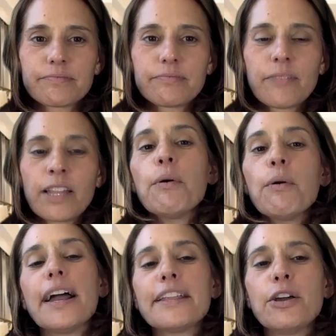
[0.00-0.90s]
Now,
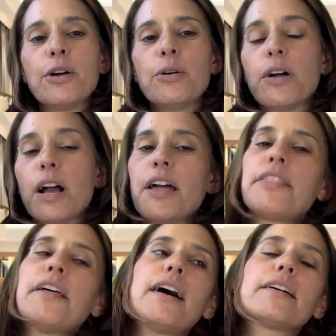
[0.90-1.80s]
I know
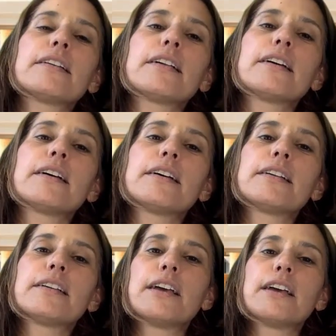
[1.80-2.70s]
that
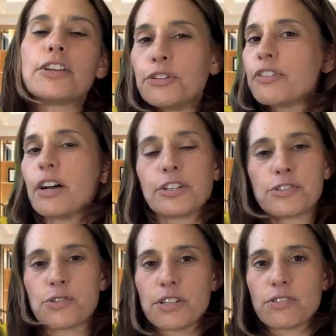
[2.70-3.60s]
you've got your
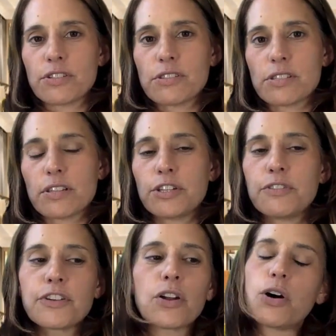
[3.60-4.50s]
stressors,
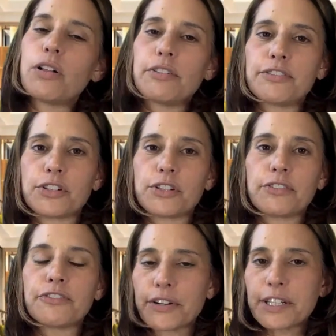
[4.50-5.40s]
you've got all of your
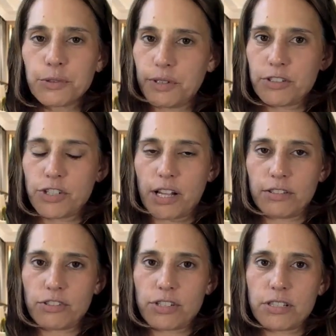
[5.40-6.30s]
very unique
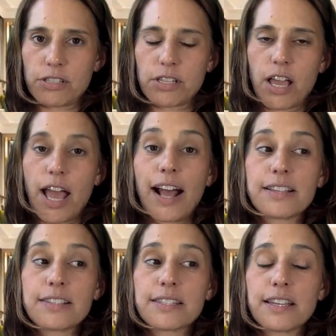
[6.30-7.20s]
challenges
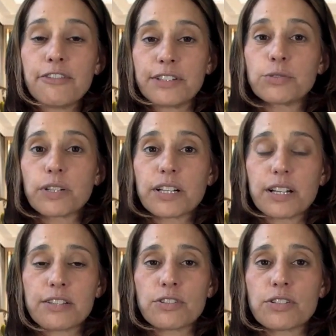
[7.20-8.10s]
as event
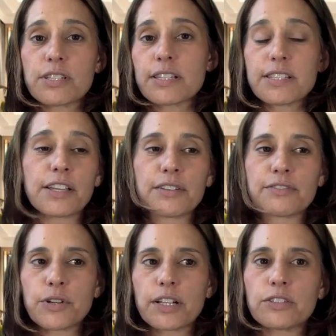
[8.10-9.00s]
organizers, executive
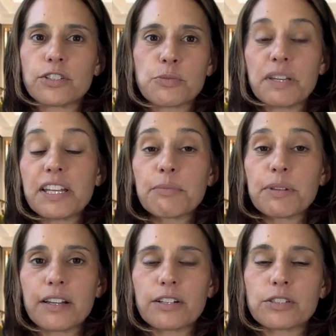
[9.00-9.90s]
directors, meeting
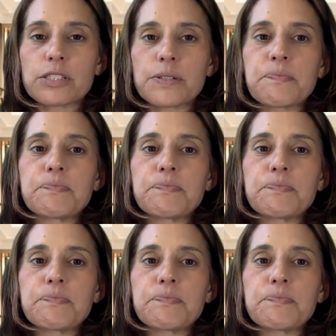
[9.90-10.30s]
planners.